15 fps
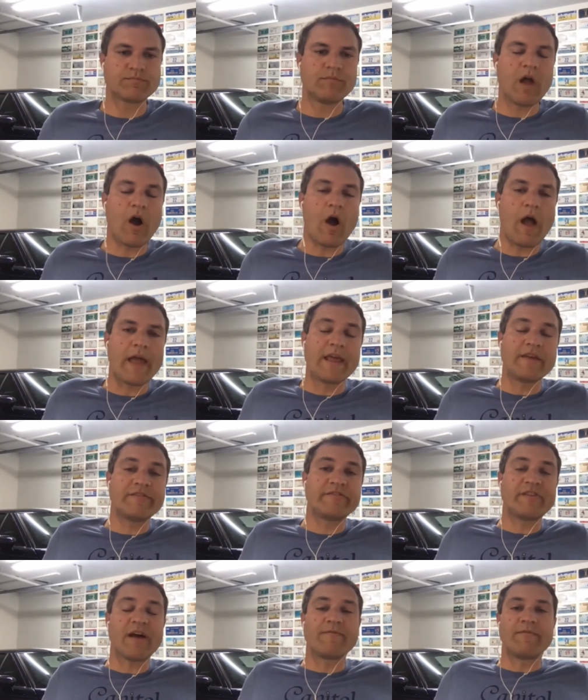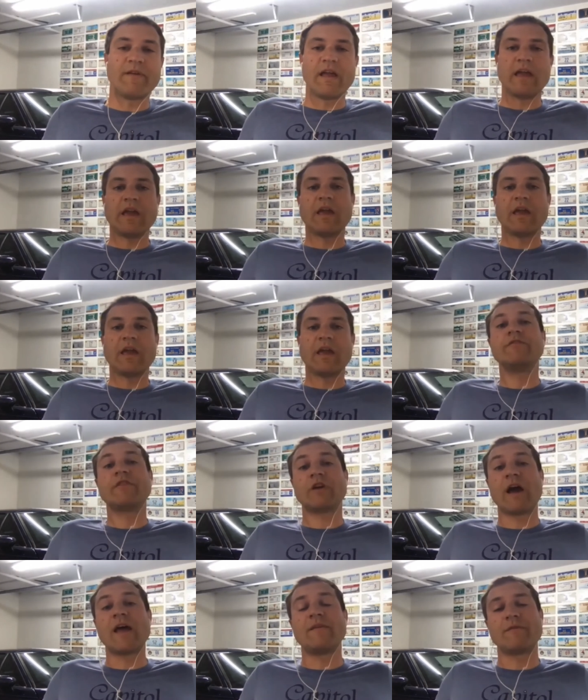No, and his stuff is
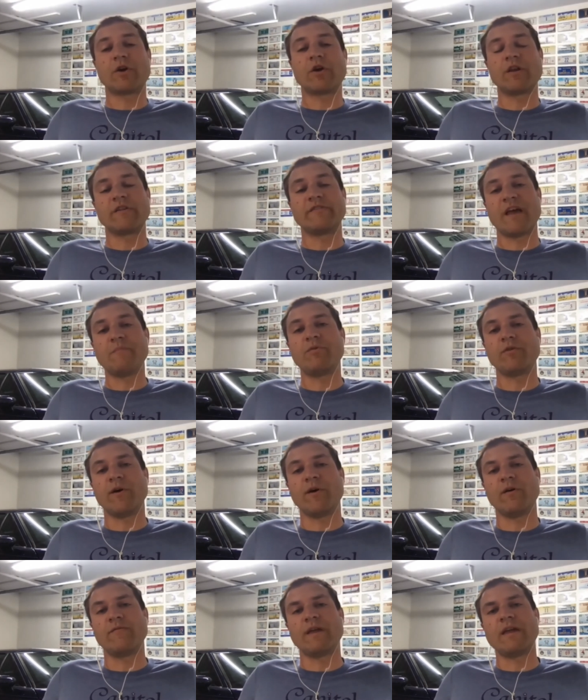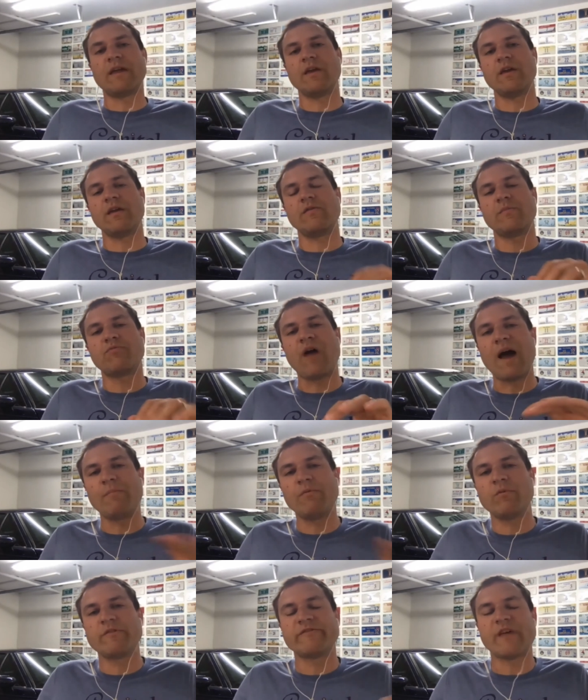a kind of a good example, though. Of the
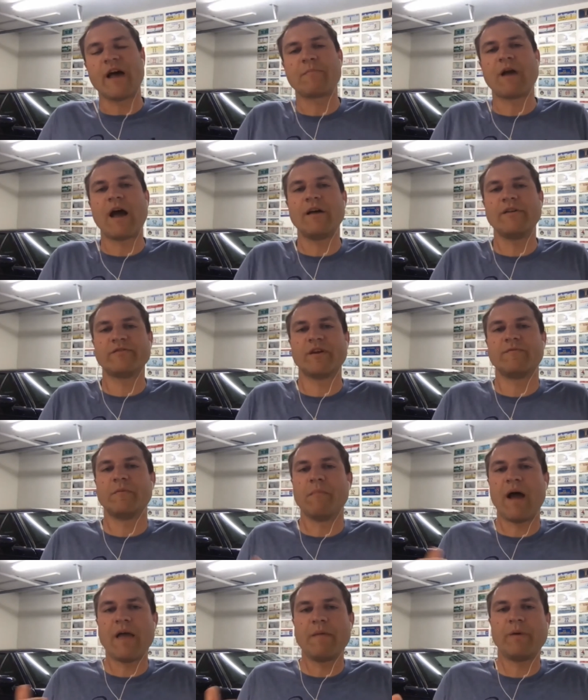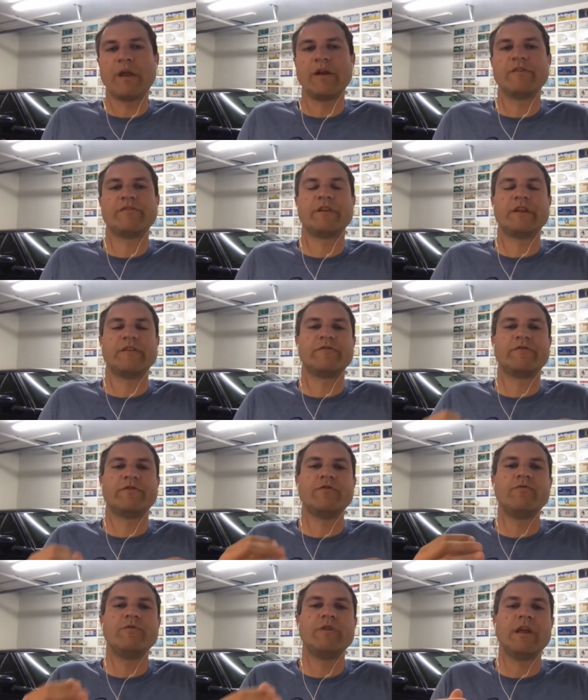problem with Saab Kyle stuff, in my opinion, is that it's
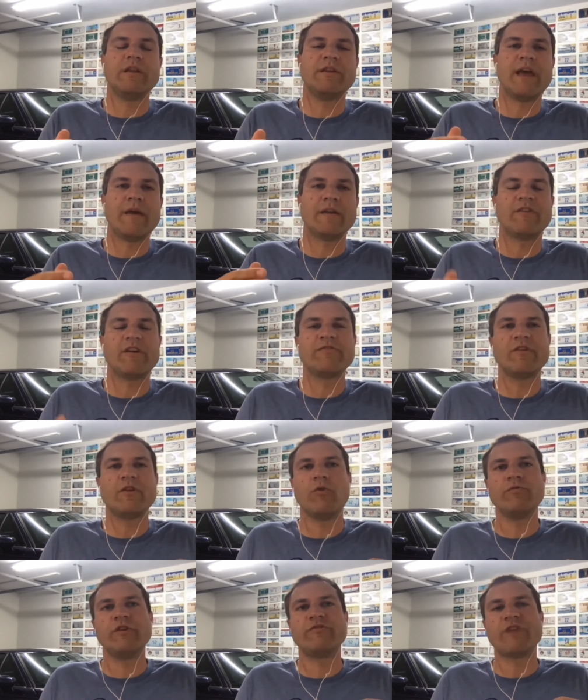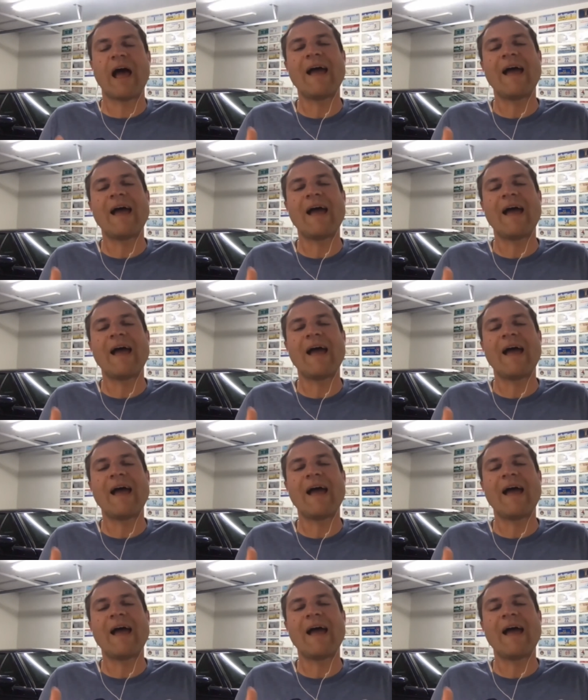too. It doesn't only.